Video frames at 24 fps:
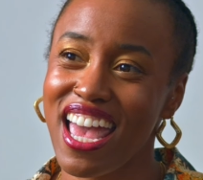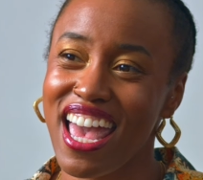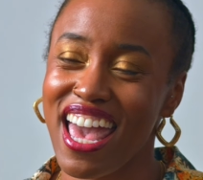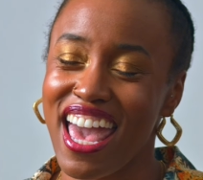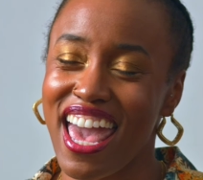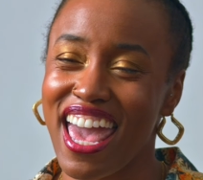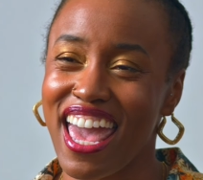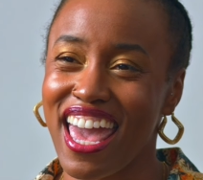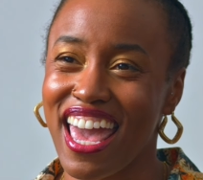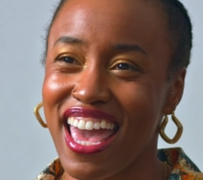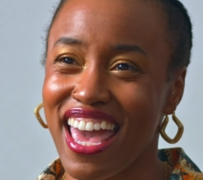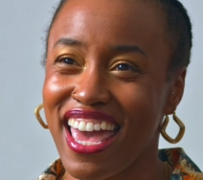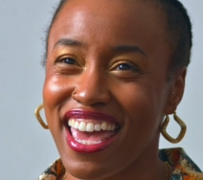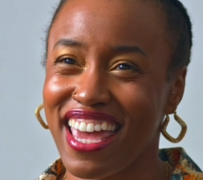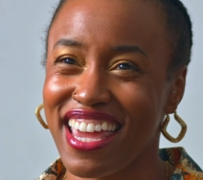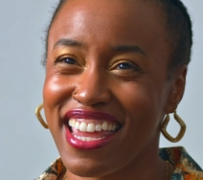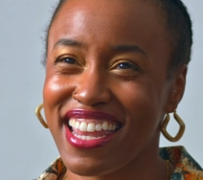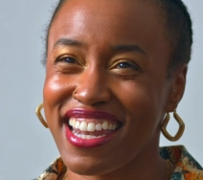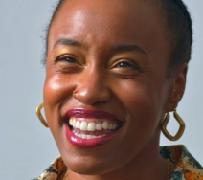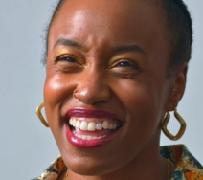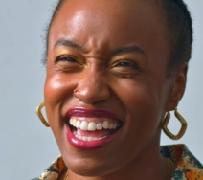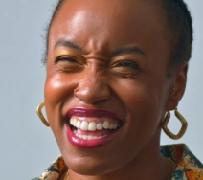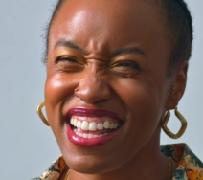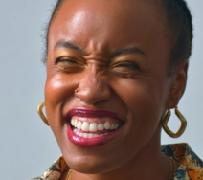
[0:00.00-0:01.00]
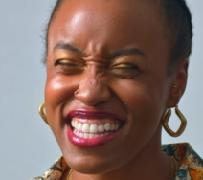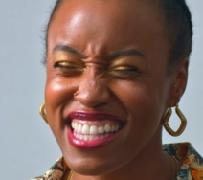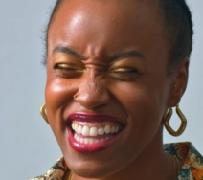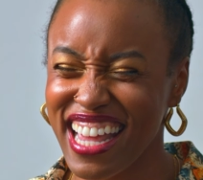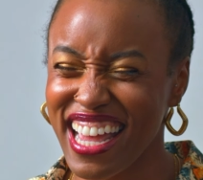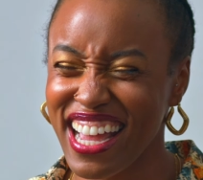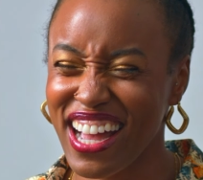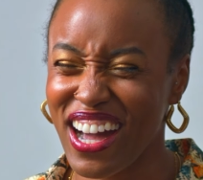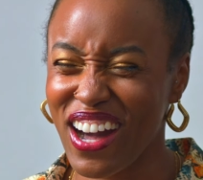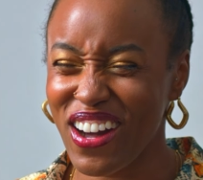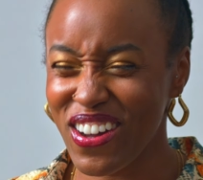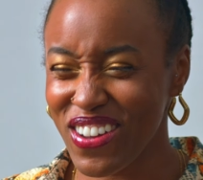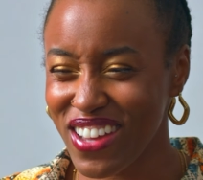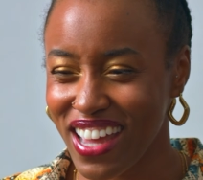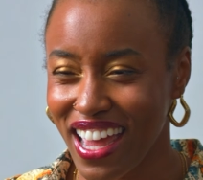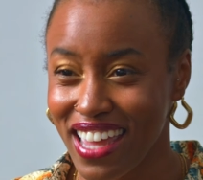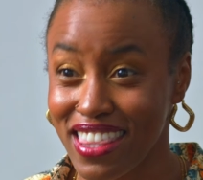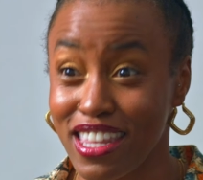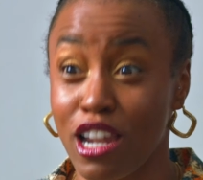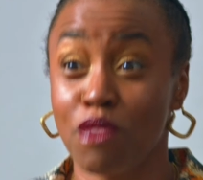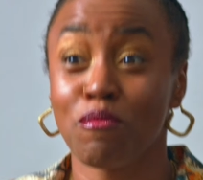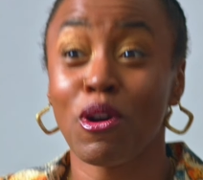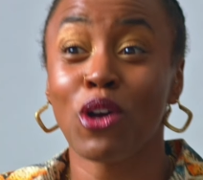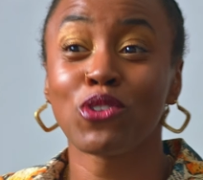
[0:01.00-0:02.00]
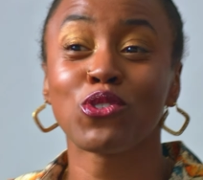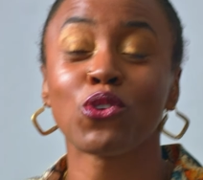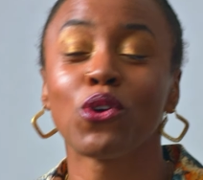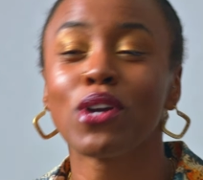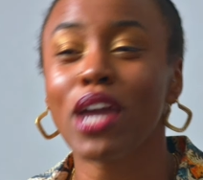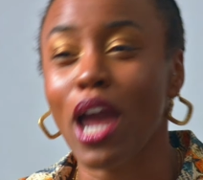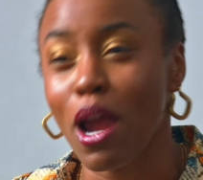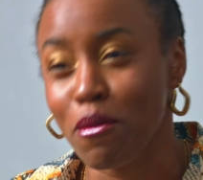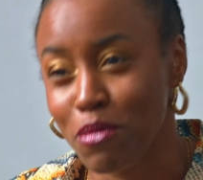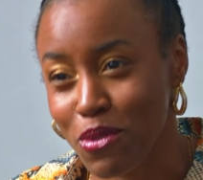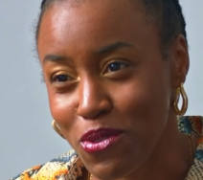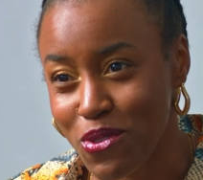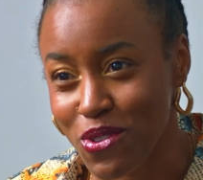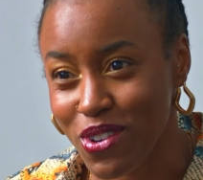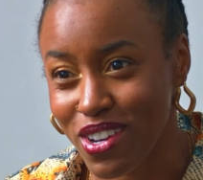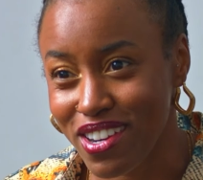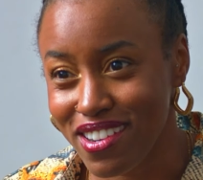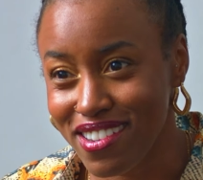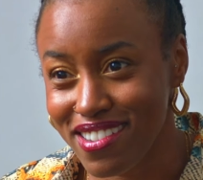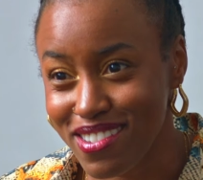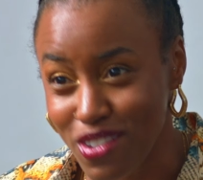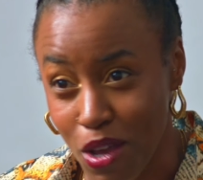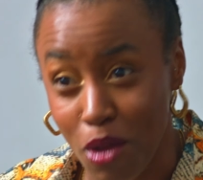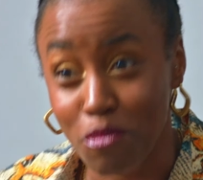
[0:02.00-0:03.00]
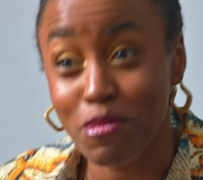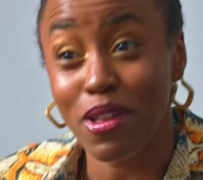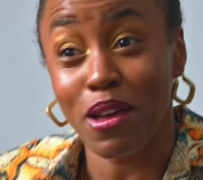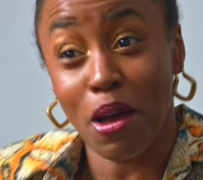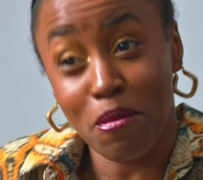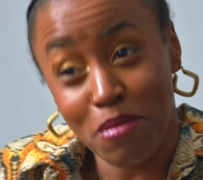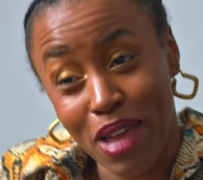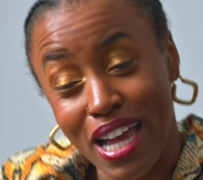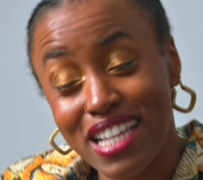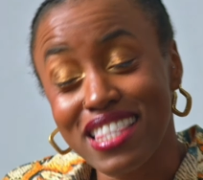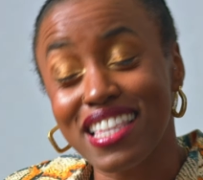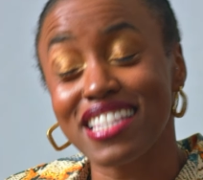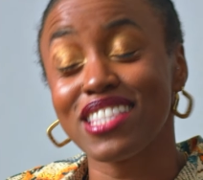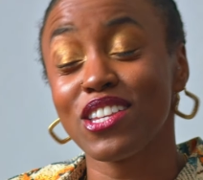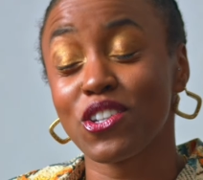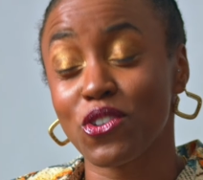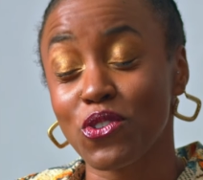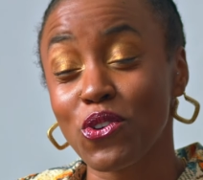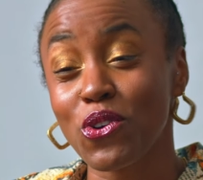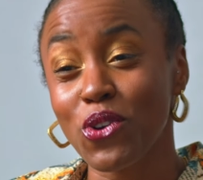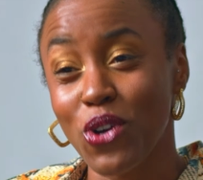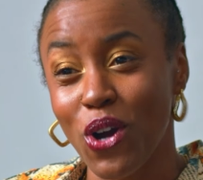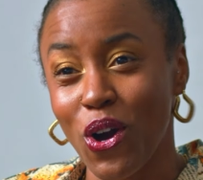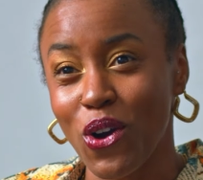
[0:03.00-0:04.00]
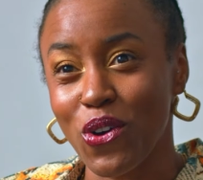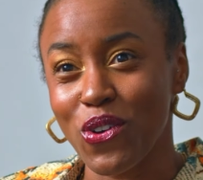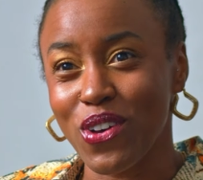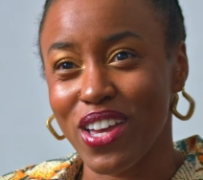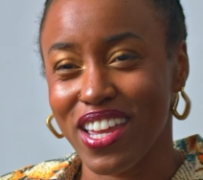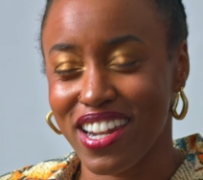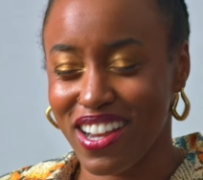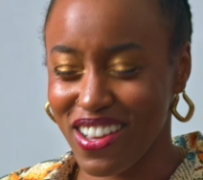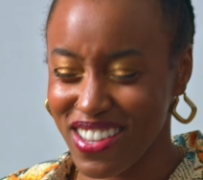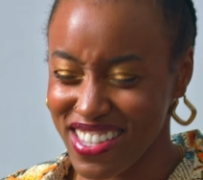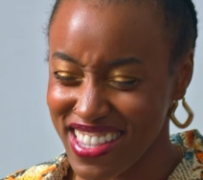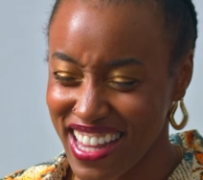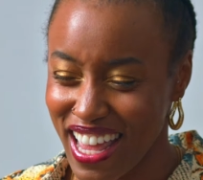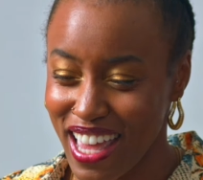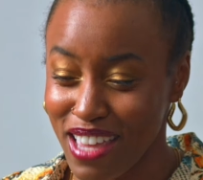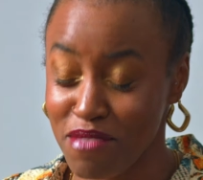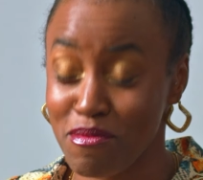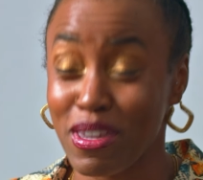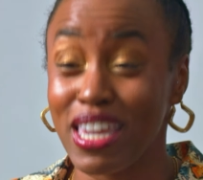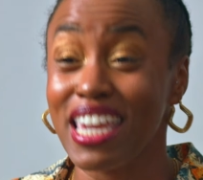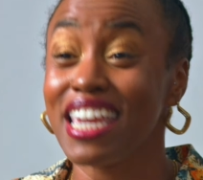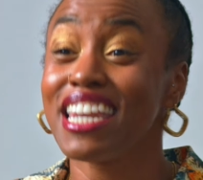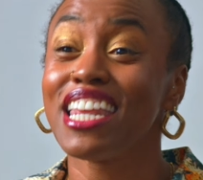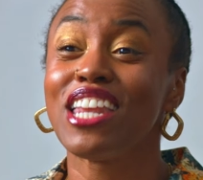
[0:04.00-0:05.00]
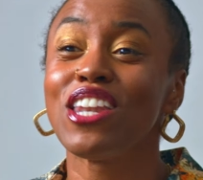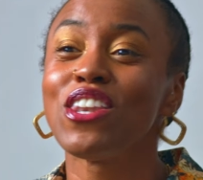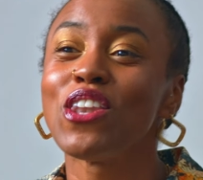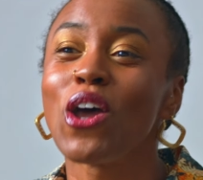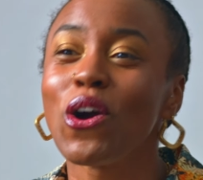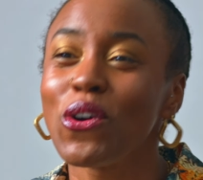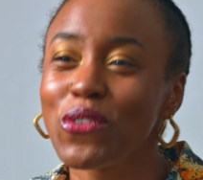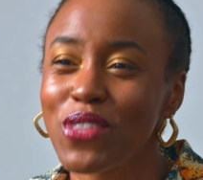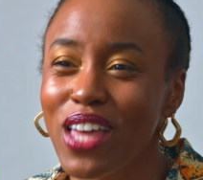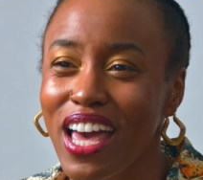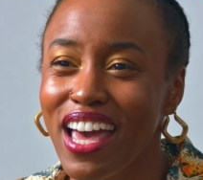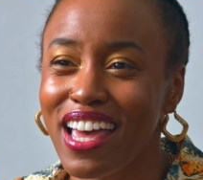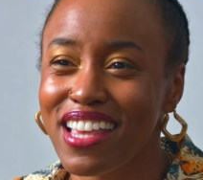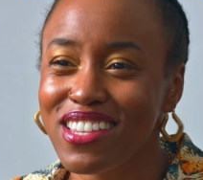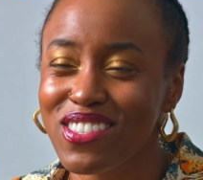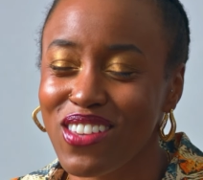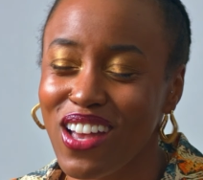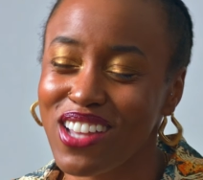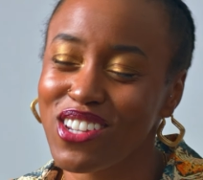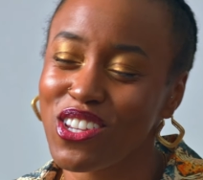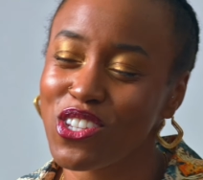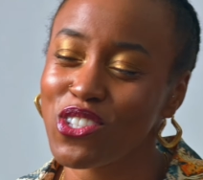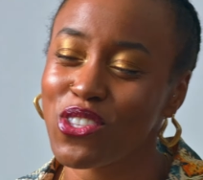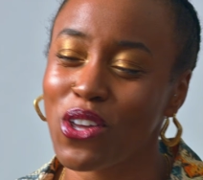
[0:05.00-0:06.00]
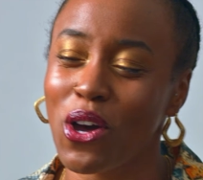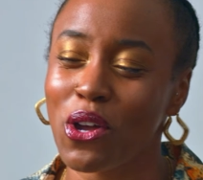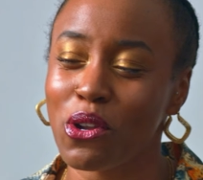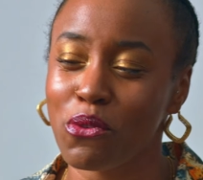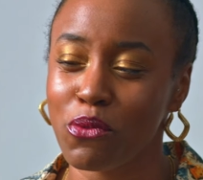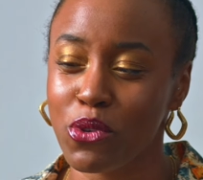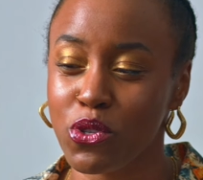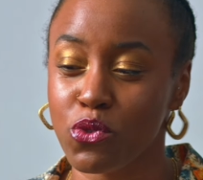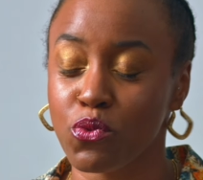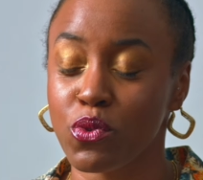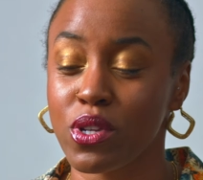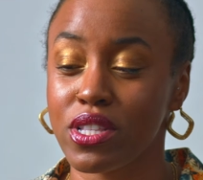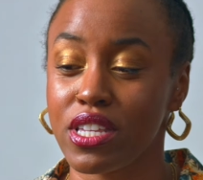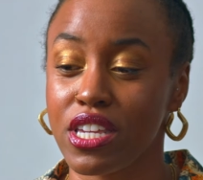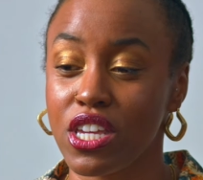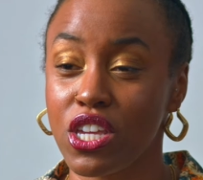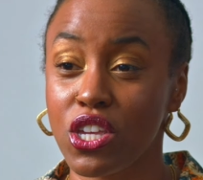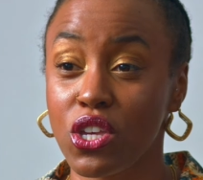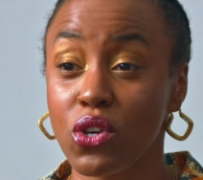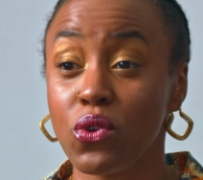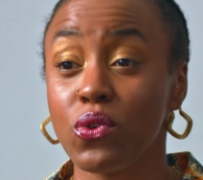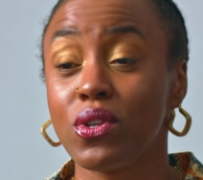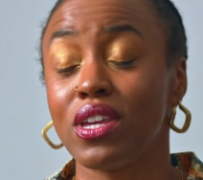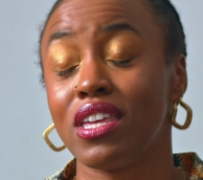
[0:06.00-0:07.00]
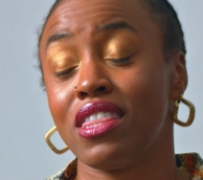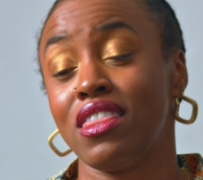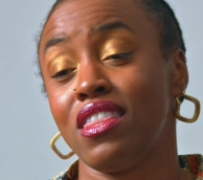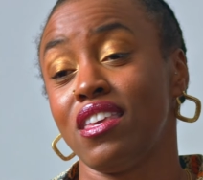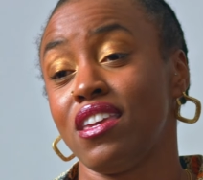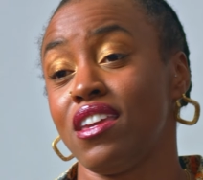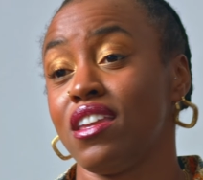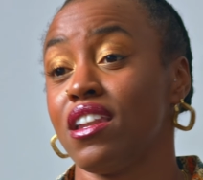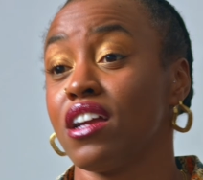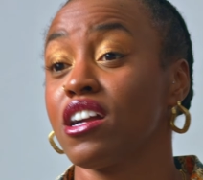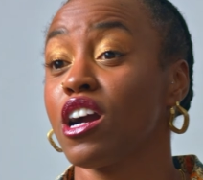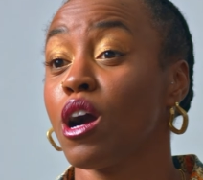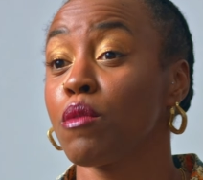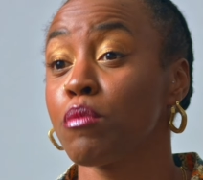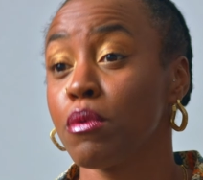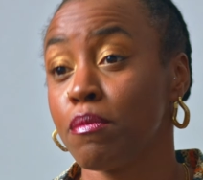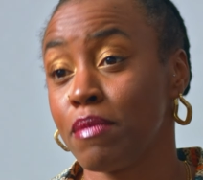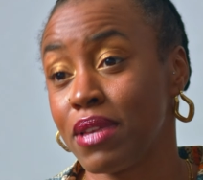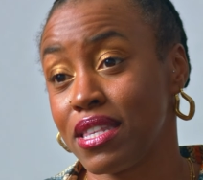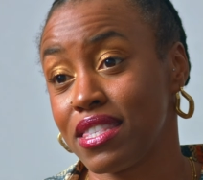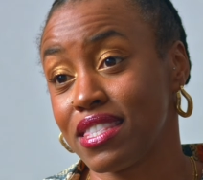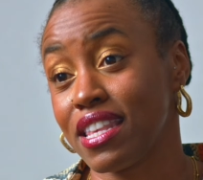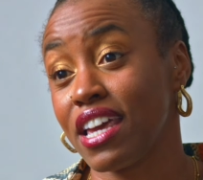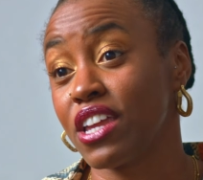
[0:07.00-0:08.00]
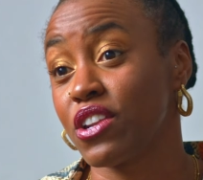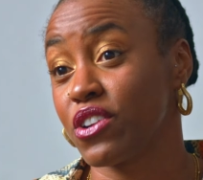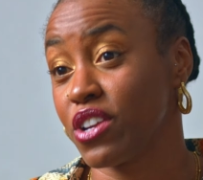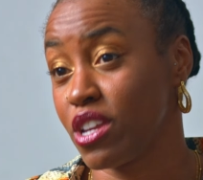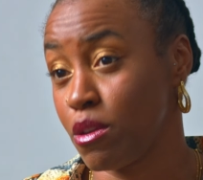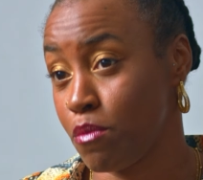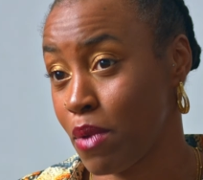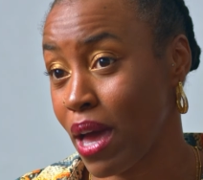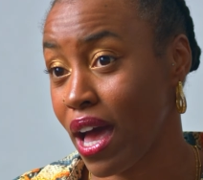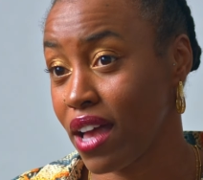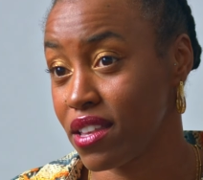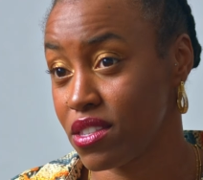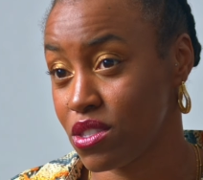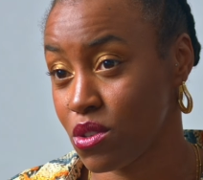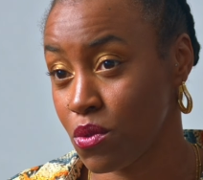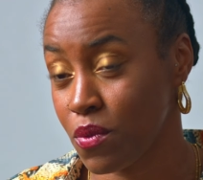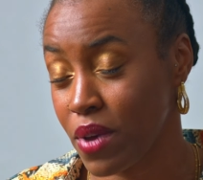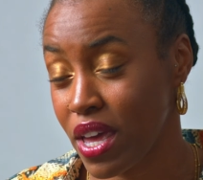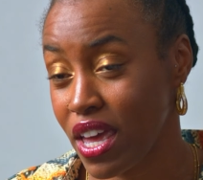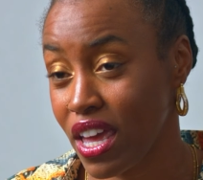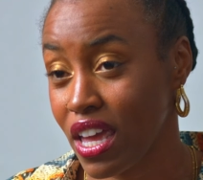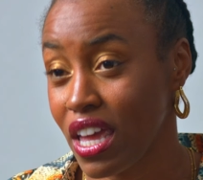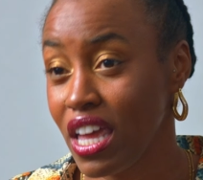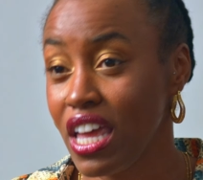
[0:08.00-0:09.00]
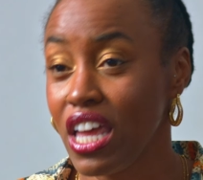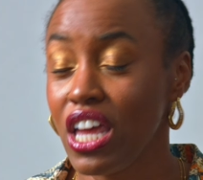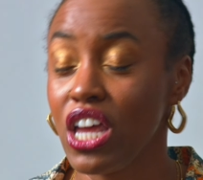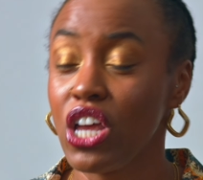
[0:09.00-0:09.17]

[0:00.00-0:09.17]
And I was like, okay. And then I'm also a Capricorn, so I'm like the literal goat. And I was like, but he didn't know that. So I just thought it was really cute. And then a couple months later, he passed away.